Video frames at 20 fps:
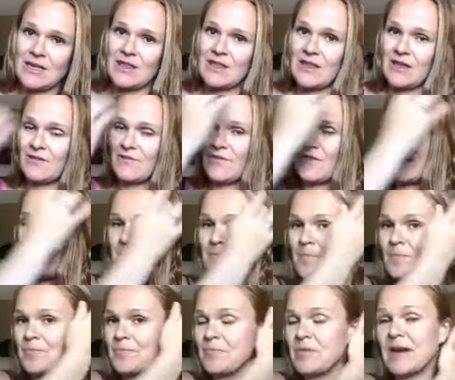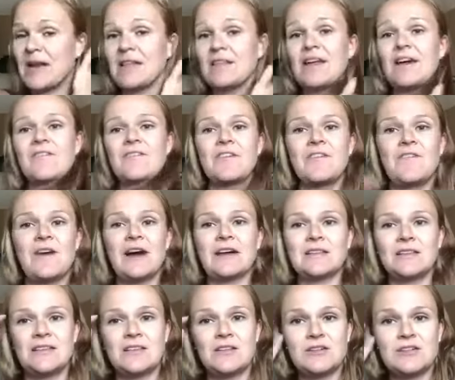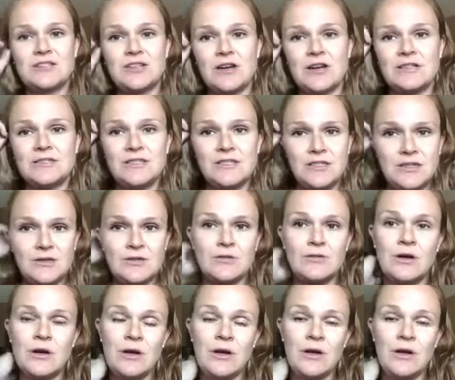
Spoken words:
thing for them. But I love the fact that they're starting to do